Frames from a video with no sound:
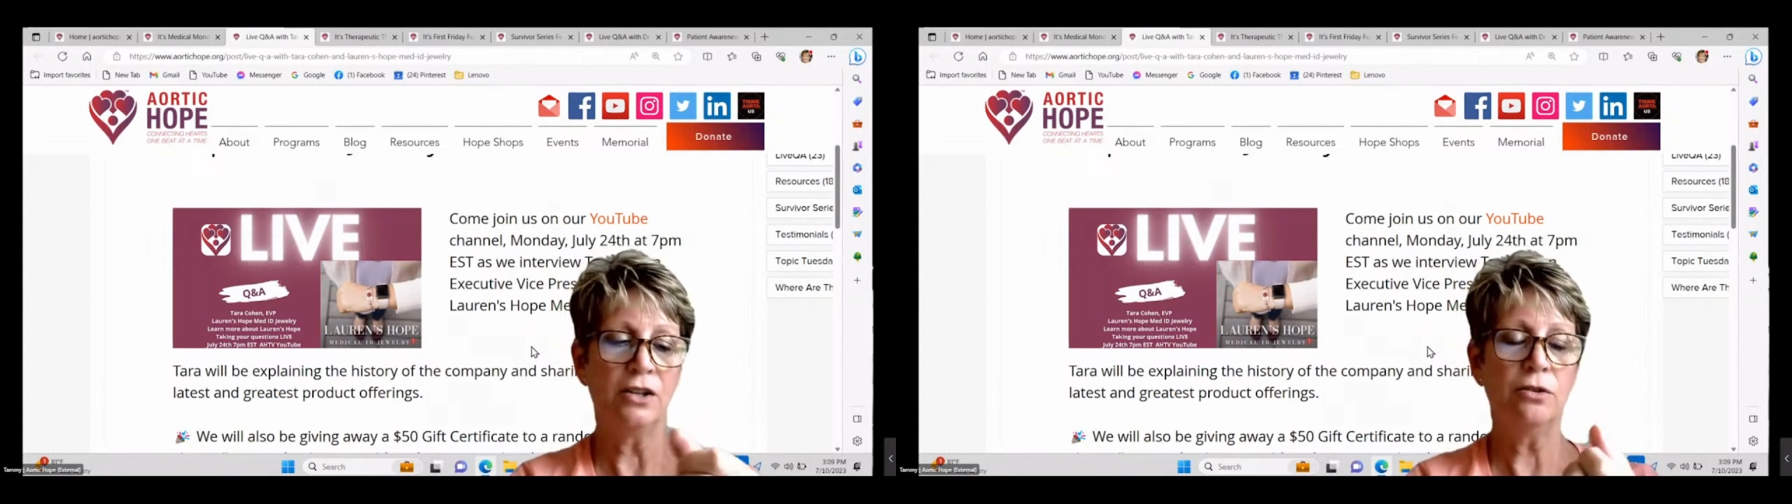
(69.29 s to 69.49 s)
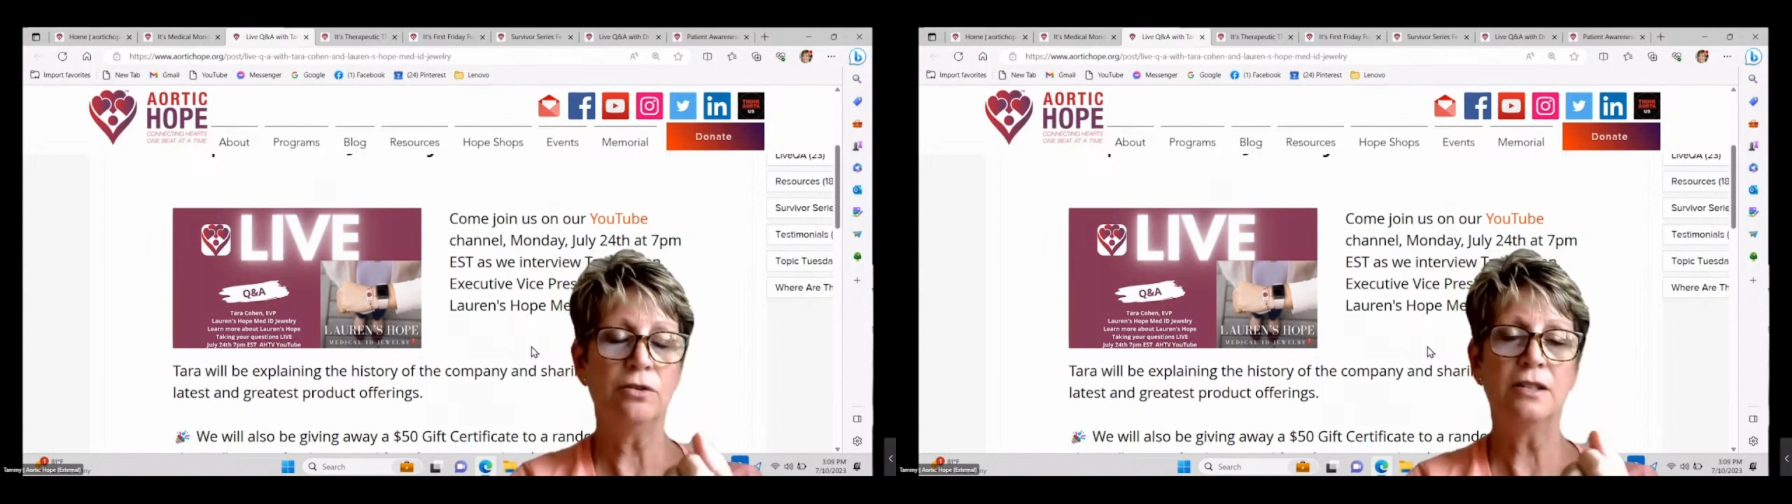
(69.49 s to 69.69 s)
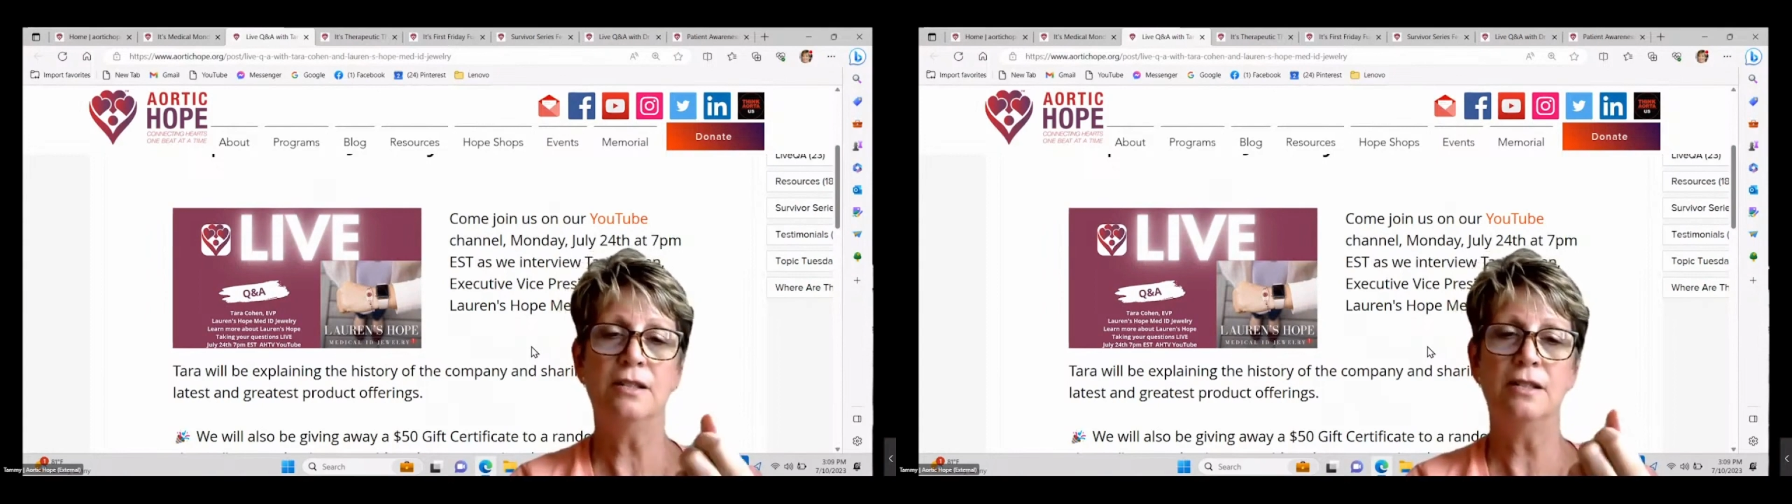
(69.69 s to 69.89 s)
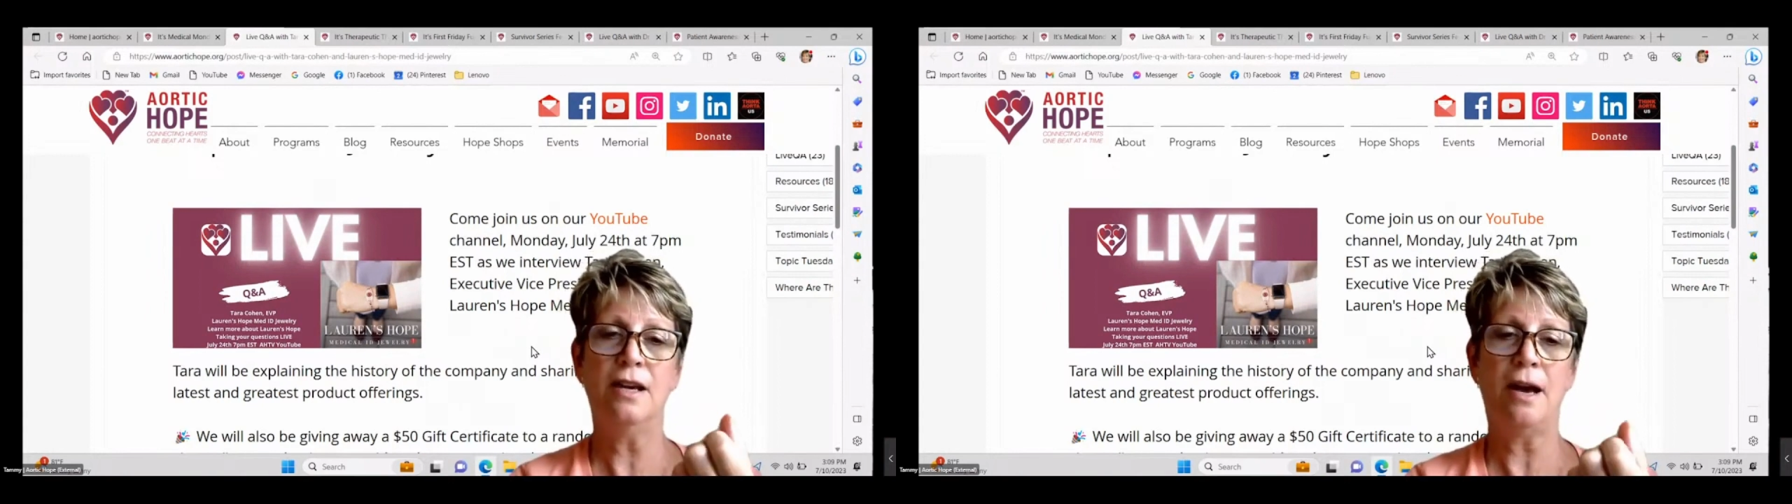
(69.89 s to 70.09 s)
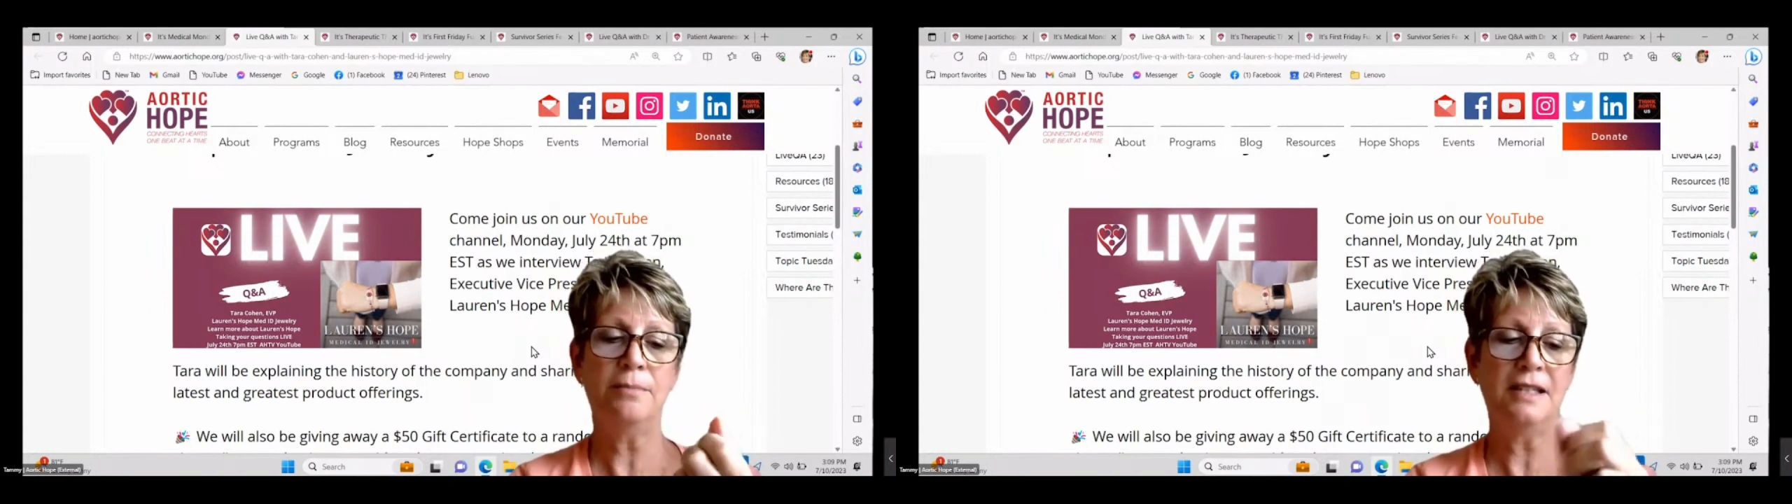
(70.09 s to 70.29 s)
You
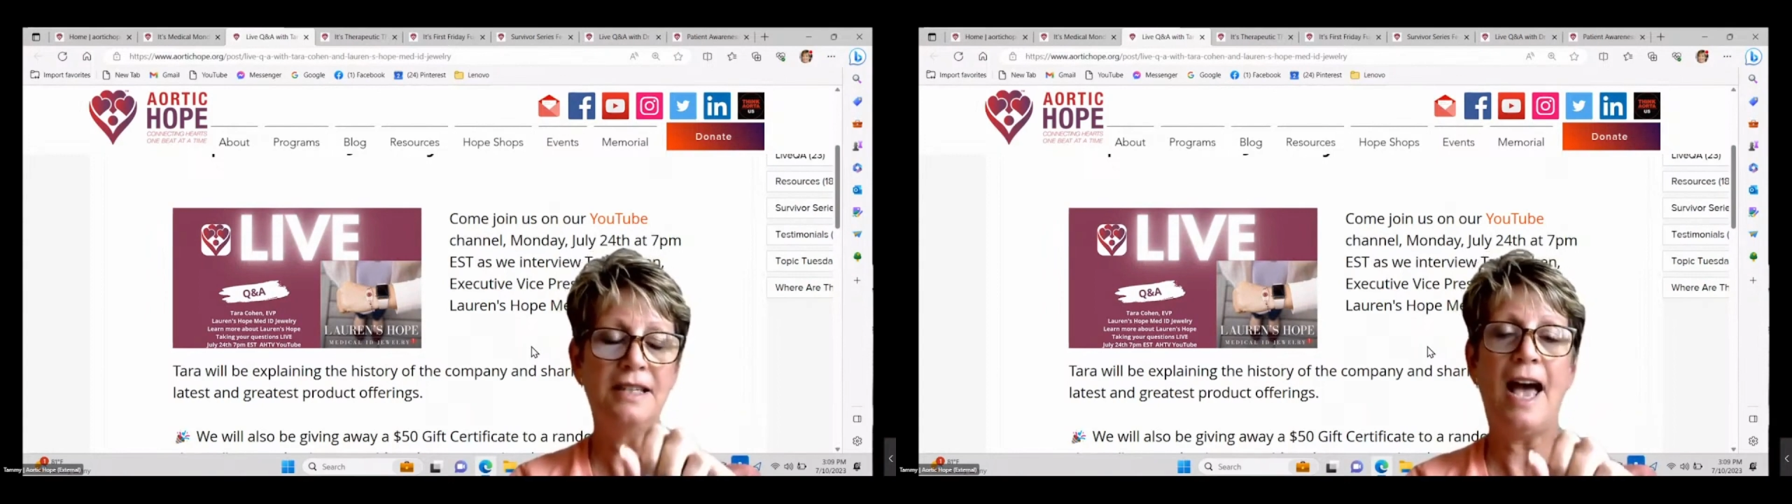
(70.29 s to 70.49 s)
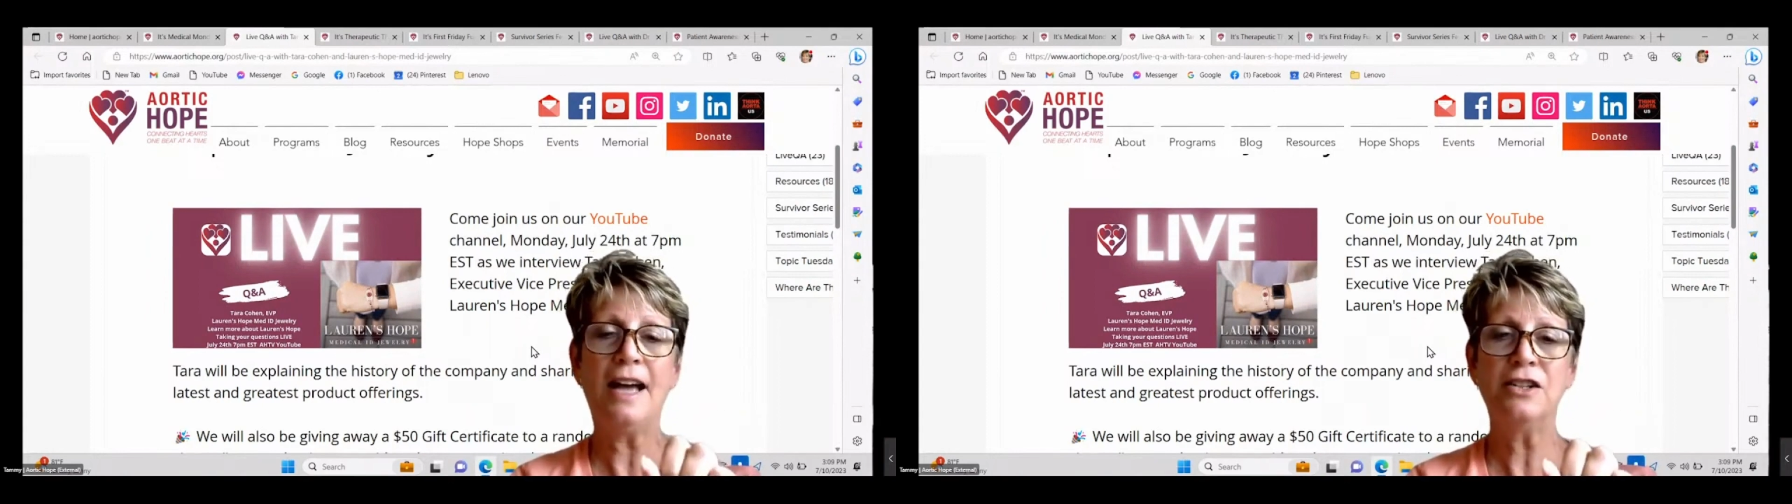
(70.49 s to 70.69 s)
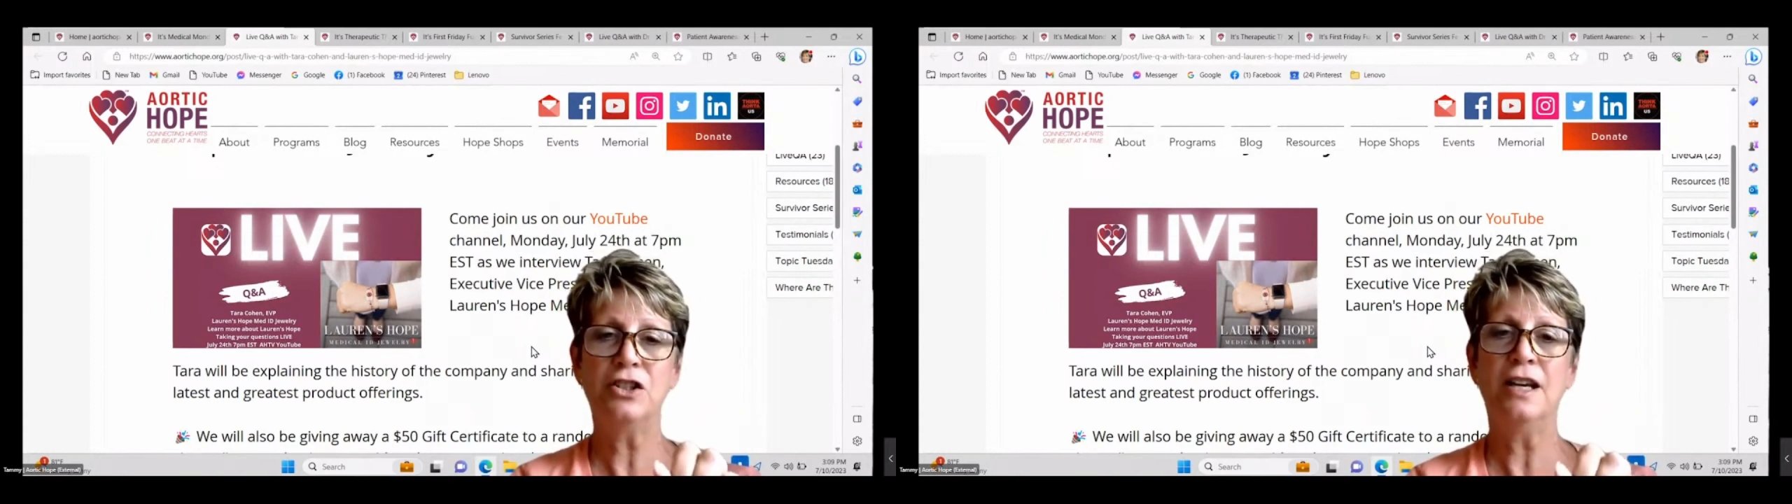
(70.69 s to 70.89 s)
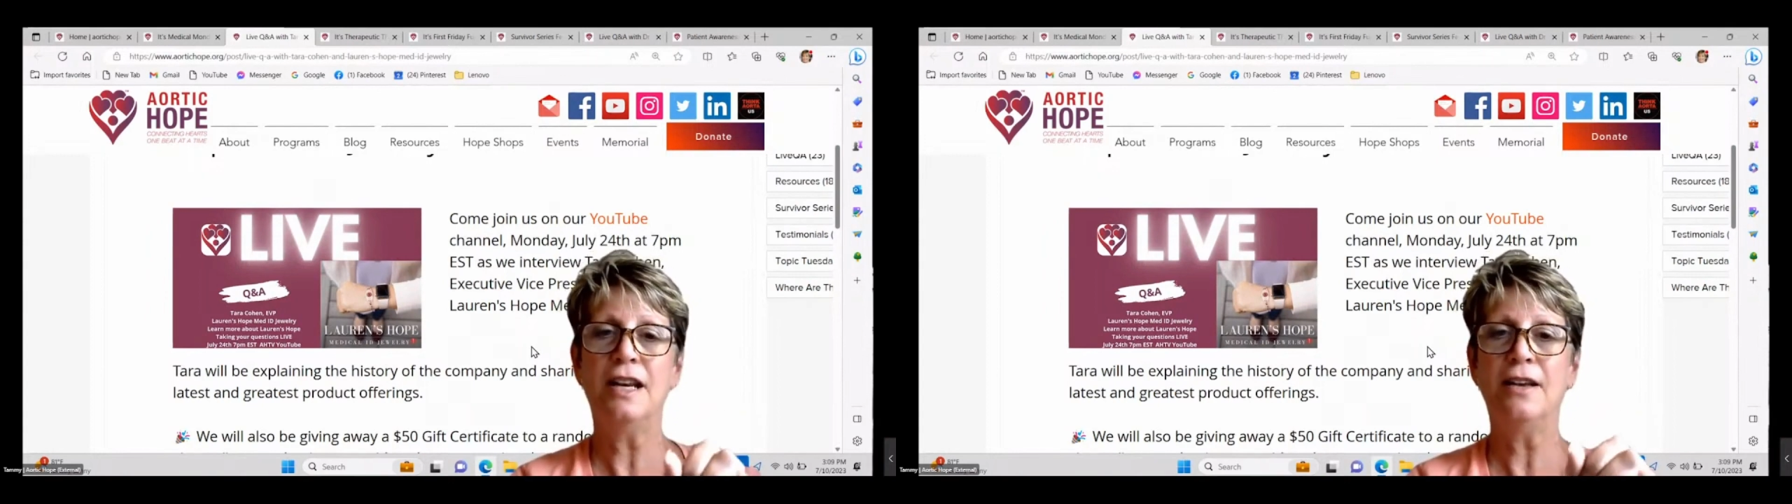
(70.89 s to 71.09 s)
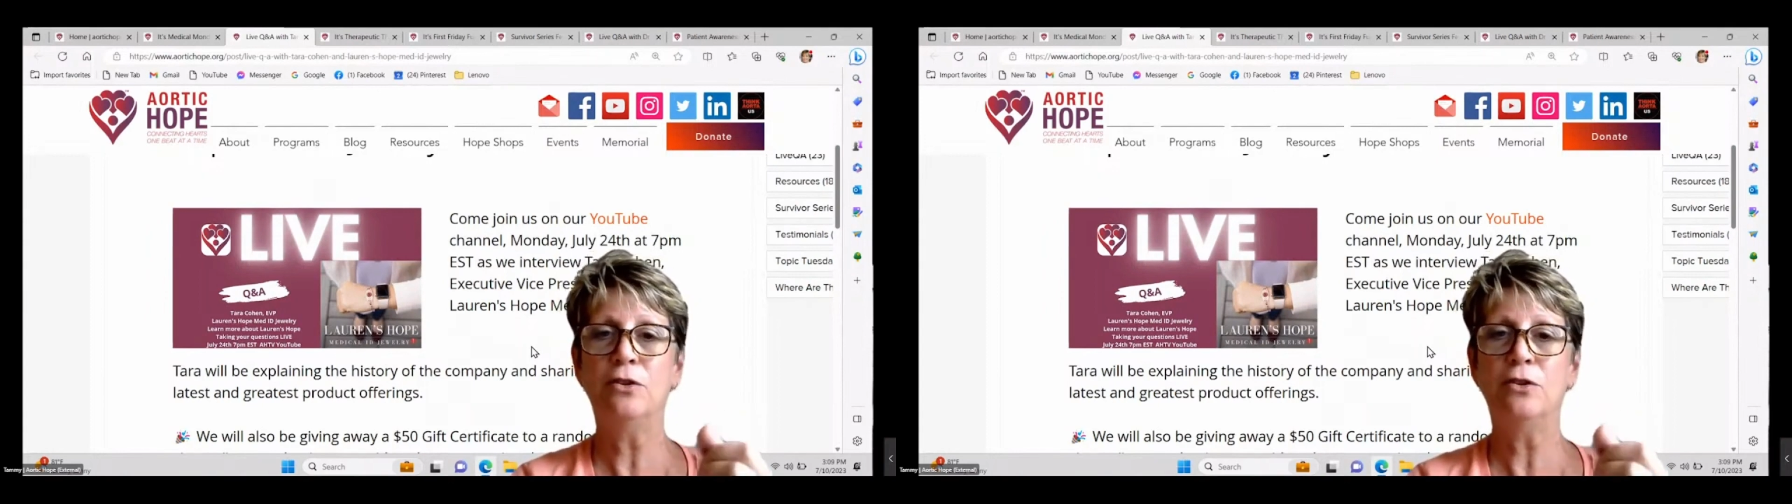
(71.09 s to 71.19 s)
um, detach it